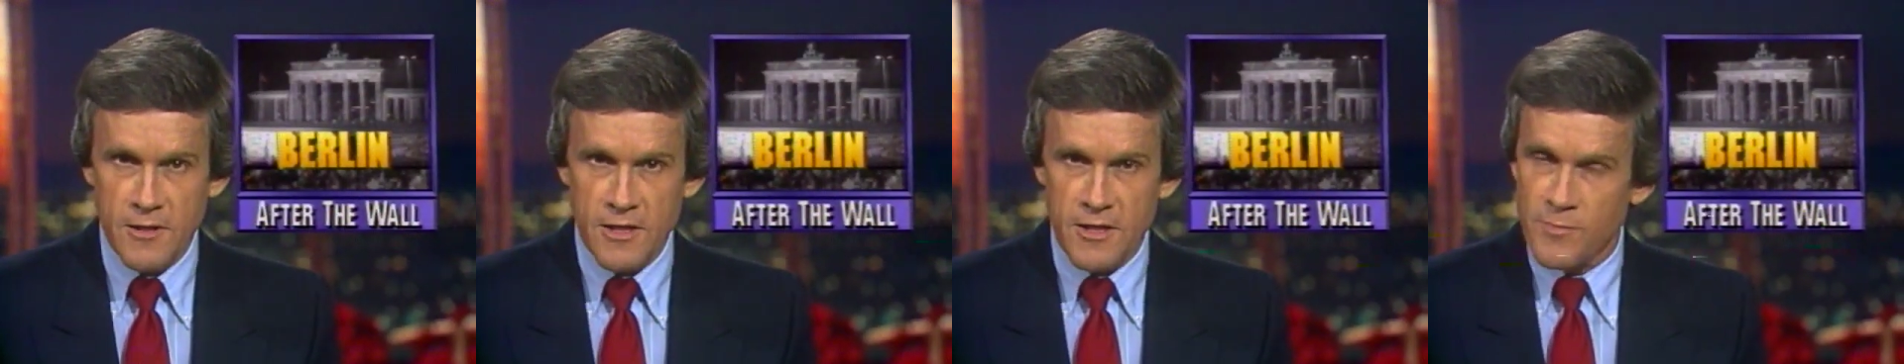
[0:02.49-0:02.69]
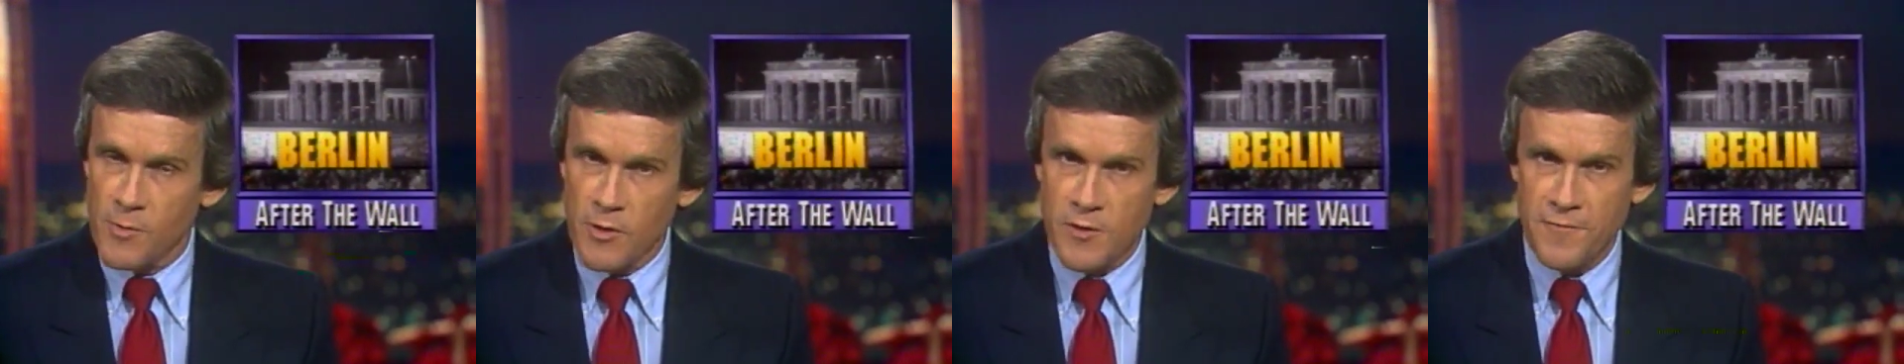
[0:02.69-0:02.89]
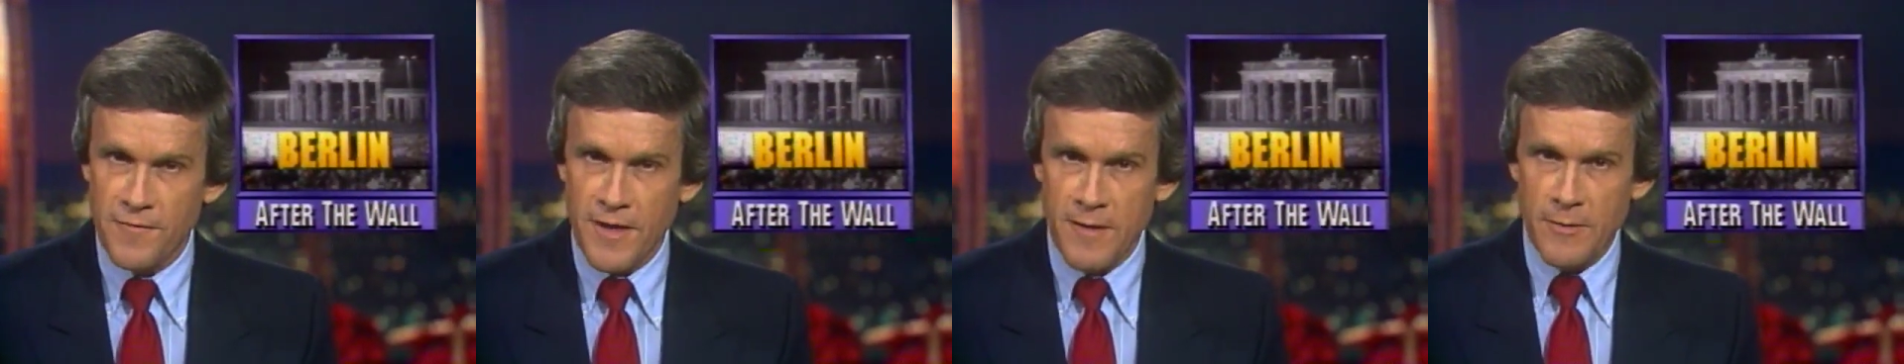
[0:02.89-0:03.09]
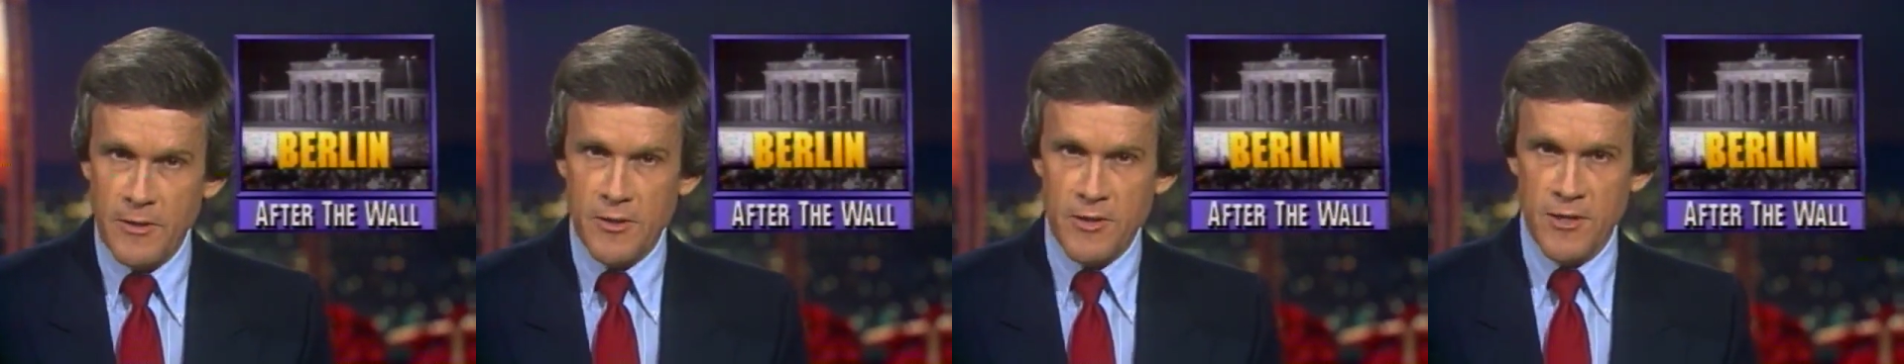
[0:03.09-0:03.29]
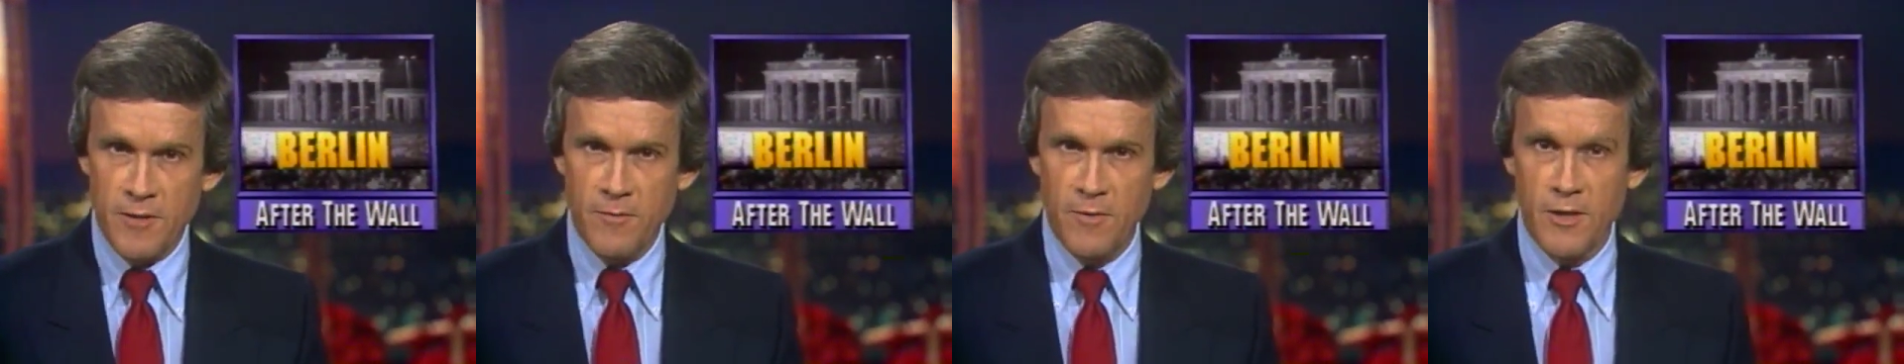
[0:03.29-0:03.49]
its most famous
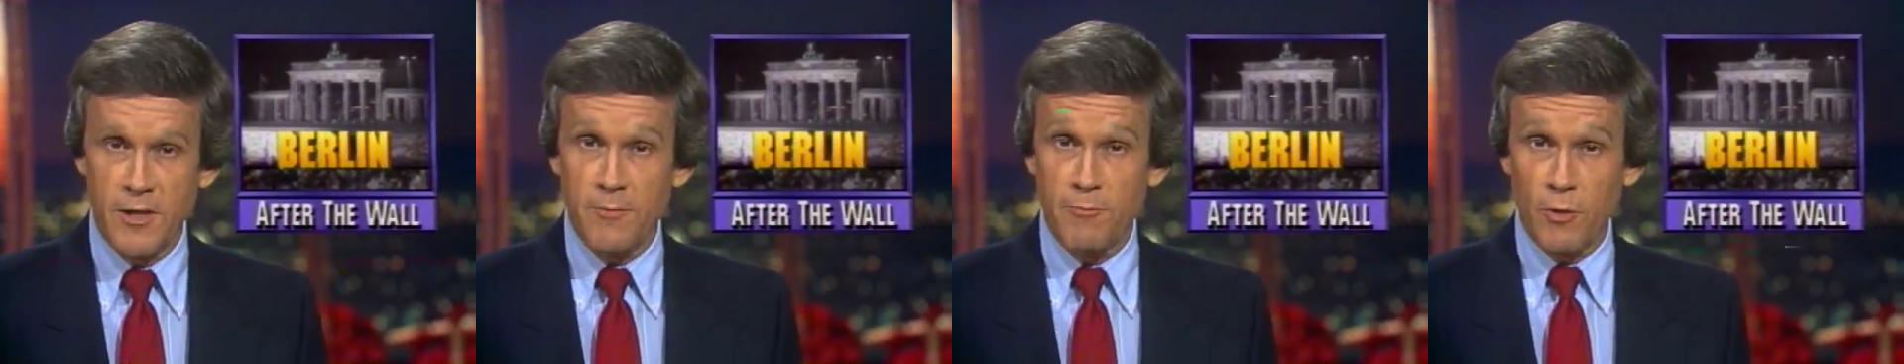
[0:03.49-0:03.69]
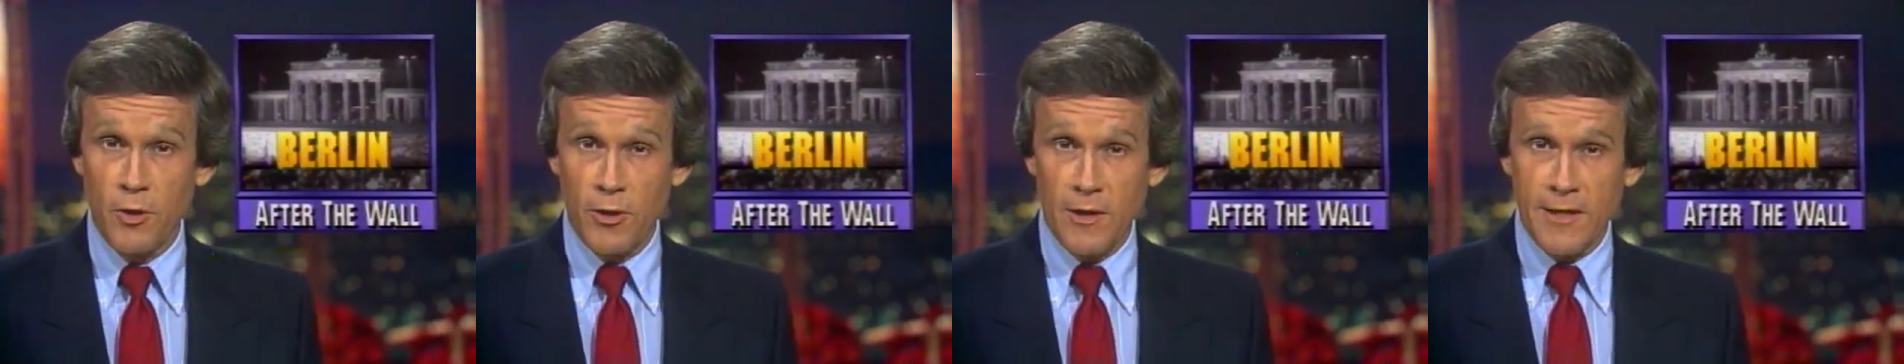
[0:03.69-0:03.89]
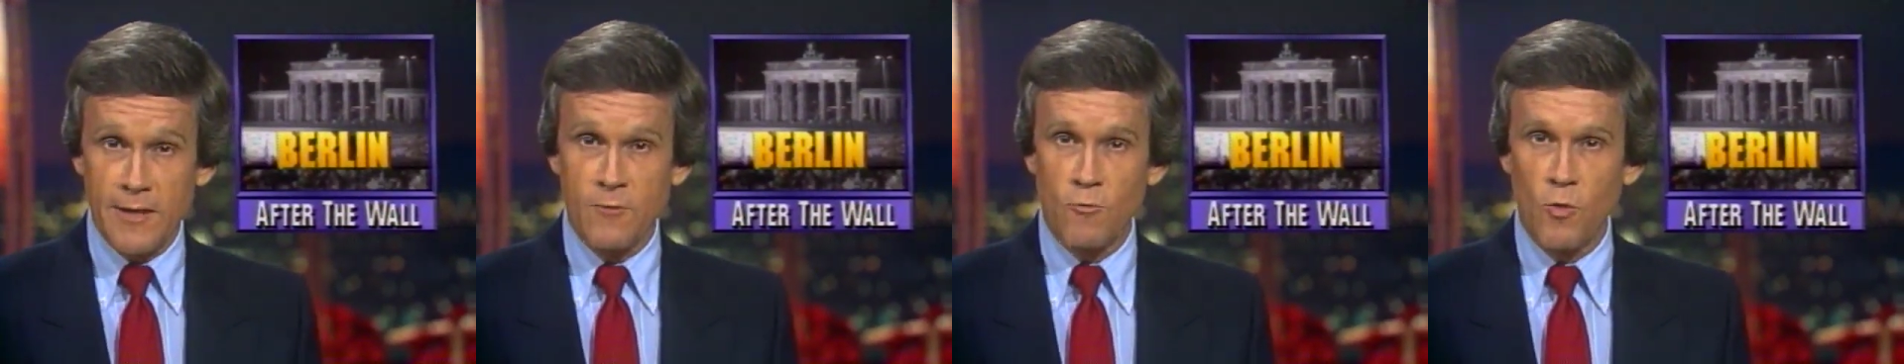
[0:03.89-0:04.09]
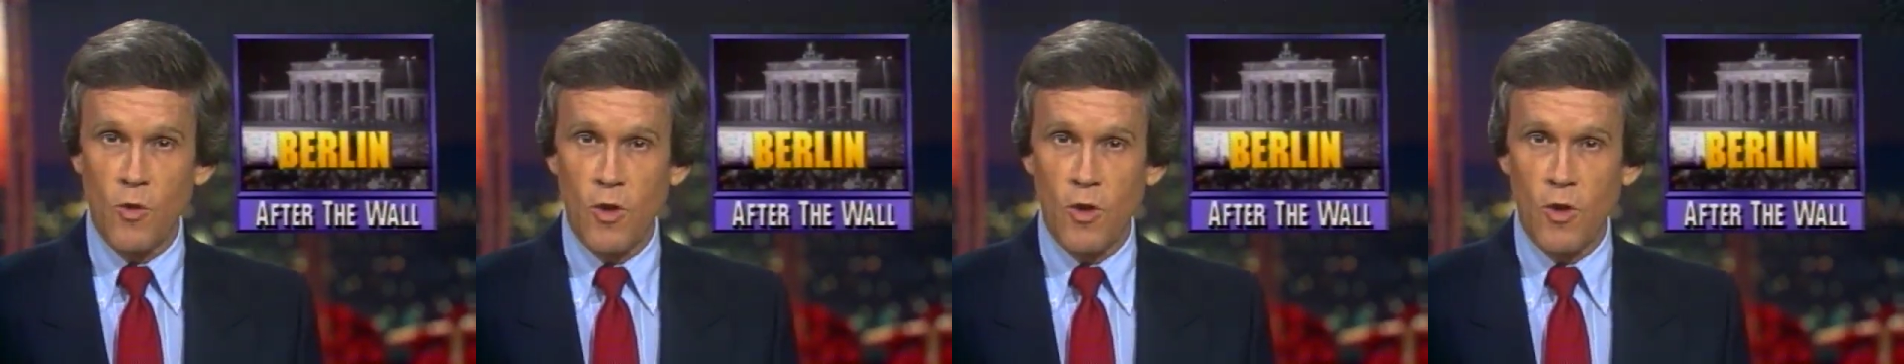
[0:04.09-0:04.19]
symbol, the Berlin